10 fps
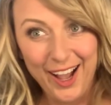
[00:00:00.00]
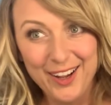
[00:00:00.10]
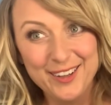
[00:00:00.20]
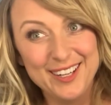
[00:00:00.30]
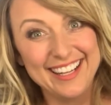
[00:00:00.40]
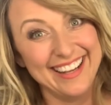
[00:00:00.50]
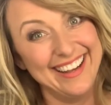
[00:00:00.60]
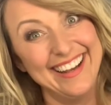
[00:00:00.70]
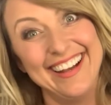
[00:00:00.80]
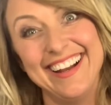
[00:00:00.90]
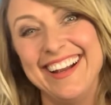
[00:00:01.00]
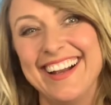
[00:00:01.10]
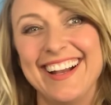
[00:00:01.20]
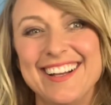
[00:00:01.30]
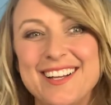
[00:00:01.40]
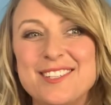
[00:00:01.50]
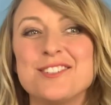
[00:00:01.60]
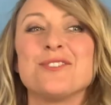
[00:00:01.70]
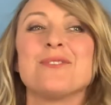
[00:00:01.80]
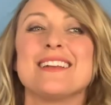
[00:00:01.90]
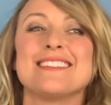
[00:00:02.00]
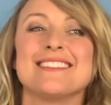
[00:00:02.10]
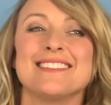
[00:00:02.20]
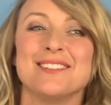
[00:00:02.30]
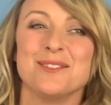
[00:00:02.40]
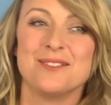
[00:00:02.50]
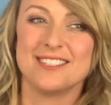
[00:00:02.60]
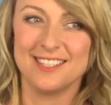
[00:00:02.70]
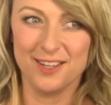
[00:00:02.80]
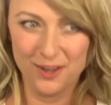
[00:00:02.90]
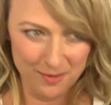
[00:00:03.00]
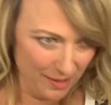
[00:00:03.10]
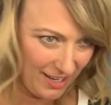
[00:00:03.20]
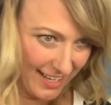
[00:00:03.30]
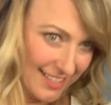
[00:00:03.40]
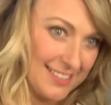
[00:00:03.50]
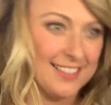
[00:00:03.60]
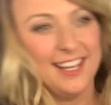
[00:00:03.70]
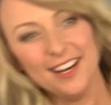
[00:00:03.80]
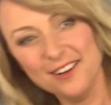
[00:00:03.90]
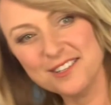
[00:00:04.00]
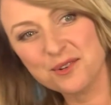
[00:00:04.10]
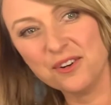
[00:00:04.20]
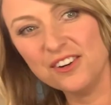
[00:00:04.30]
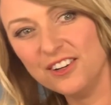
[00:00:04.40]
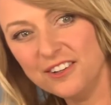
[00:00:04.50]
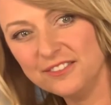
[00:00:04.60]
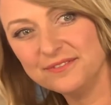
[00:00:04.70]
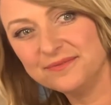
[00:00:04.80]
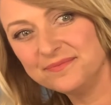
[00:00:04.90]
Okay, Terasa's losing her mind. Hello, squirrel.